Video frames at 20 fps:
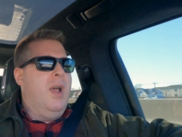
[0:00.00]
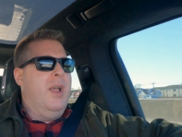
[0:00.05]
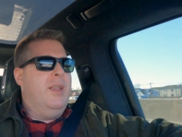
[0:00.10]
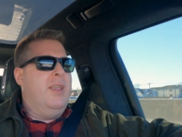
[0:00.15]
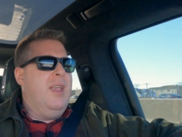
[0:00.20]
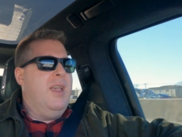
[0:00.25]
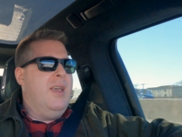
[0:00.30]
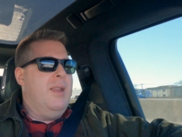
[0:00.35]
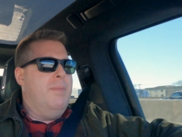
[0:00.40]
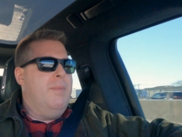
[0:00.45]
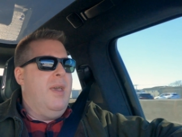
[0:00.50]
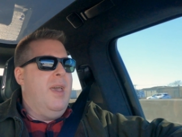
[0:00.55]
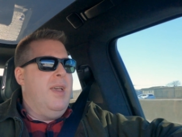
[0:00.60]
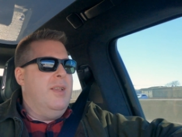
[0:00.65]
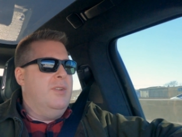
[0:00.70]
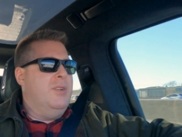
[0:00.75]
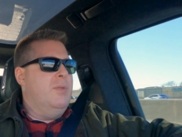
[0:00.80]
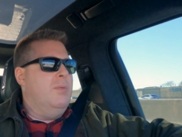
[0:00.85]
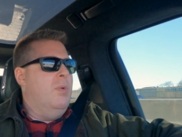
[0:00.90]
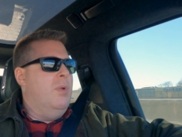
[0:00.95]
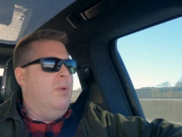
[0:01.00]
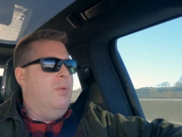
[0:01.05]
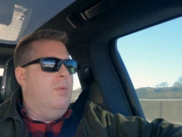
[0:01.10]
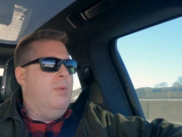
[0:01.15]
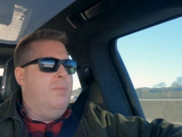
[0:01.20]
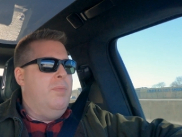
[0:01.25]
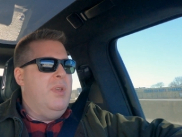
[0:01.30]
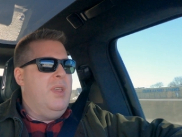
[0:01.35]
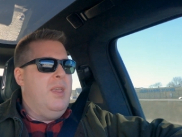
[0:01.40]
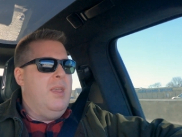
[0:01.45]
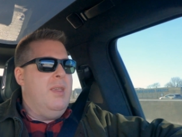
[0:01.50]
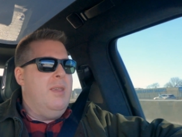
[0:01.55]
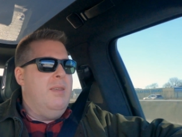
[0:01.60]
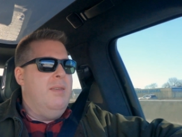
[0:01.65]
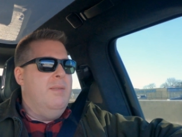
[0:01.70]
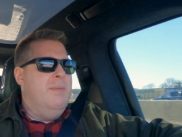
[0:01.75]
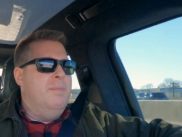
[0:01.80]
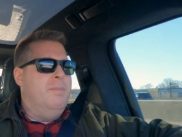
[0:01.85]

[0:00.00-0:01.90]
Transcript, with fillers: I can't imagine what it would be